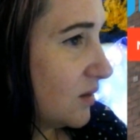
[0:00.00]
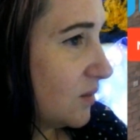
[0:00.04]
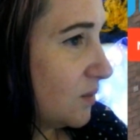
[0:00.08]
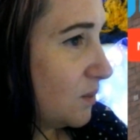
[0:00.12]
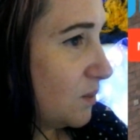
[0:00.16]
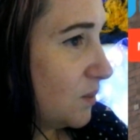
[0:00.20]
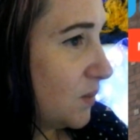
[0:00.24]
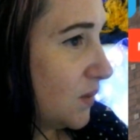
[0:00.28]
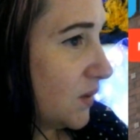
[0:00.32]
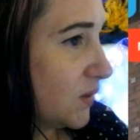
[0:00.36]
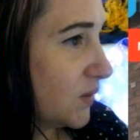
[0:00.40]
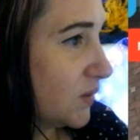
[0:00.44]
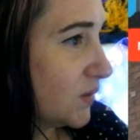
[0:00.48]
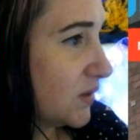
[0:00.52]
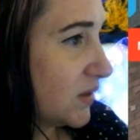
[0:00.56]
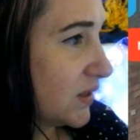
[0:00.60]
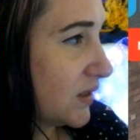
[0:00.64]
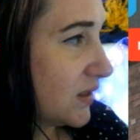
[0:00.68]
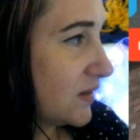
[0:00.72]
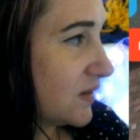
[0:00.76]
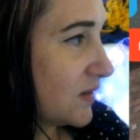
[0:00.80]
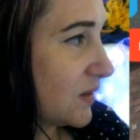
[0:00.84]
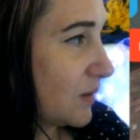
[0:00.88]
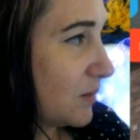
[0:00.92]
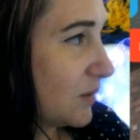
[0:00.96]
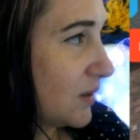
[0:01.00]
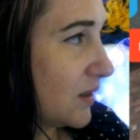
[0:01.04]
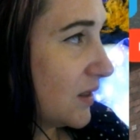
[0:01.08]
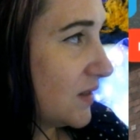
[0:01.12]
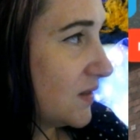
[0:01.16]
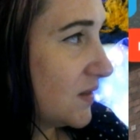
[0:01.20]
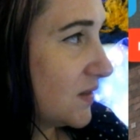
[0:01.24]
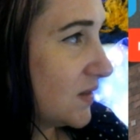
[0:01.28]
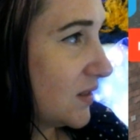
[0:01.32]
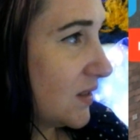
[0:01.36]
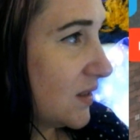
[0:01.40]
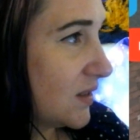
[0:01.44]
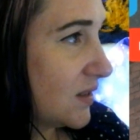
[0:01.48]
buildings, I'm
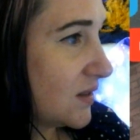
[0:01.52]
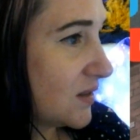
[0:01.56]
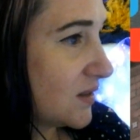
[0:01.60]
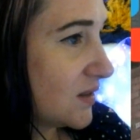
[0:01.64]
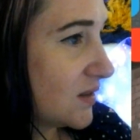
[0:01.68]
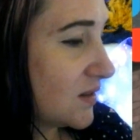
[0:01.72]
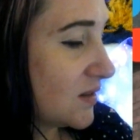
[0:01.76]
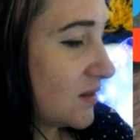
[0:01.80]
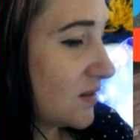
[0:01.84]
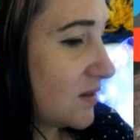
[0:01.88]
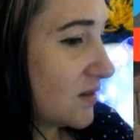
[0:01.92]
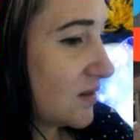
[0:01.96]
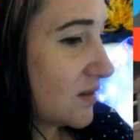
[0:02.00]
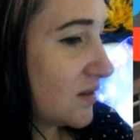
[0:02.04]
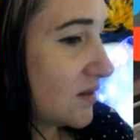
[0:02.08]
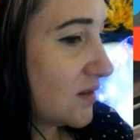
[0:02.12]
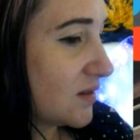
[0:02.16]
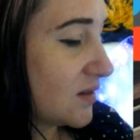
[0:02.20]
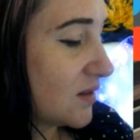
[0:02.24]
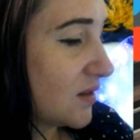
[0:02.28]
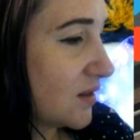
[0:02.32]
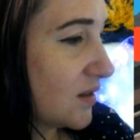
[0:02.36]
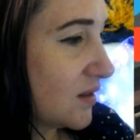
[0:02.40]
guessing it's